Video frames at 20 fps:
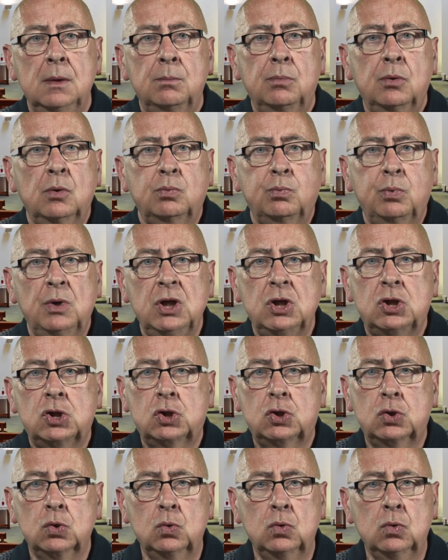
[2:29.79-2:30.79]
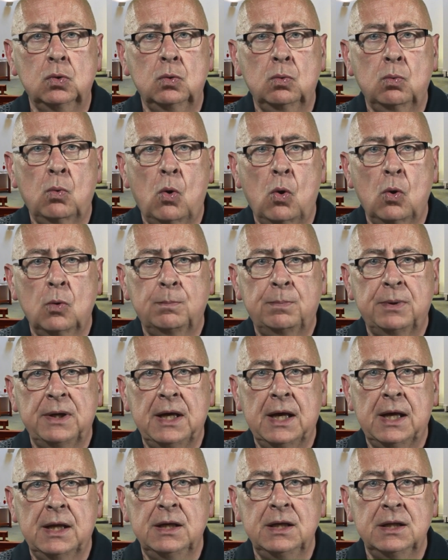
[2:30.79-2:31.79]
but we sure won't
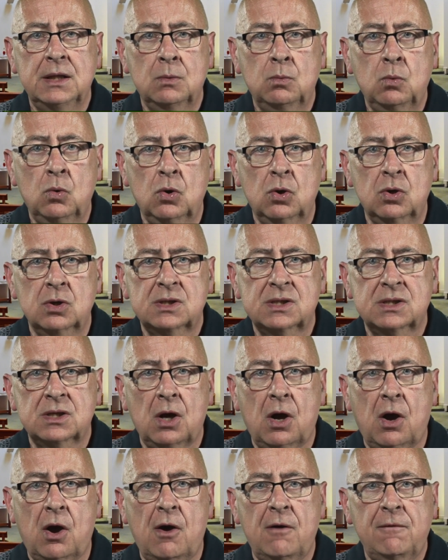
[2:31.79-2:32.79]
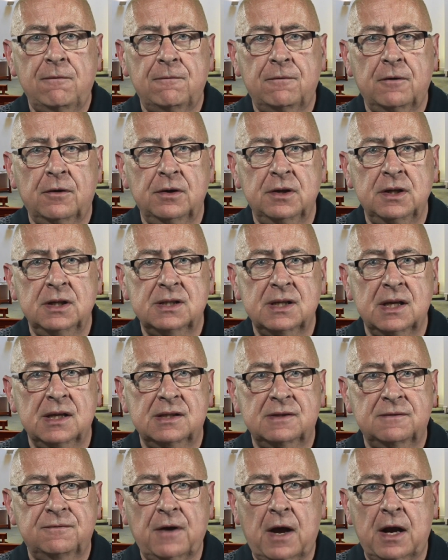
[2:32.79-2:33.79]
be any the worst off for it
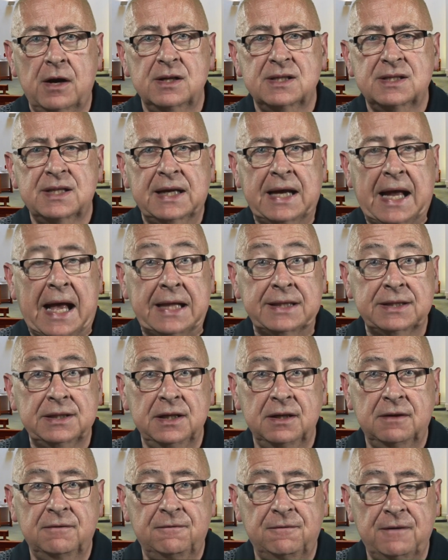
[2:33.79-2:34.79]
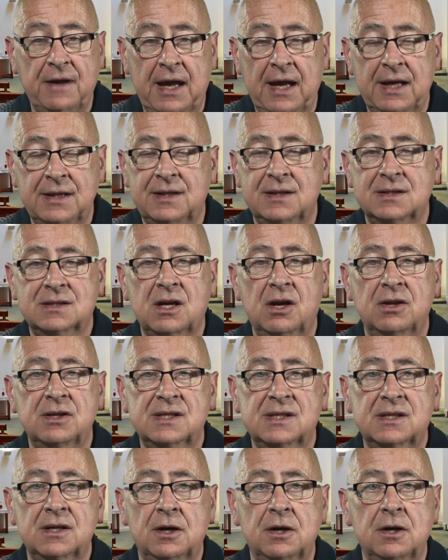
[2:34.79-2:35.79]
as far as the Catholic faith is
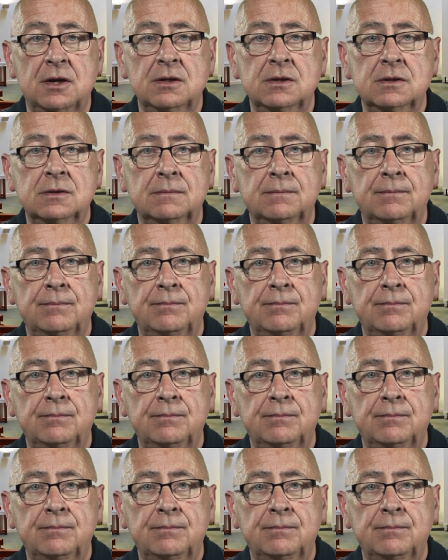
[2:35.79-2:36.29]
concerned.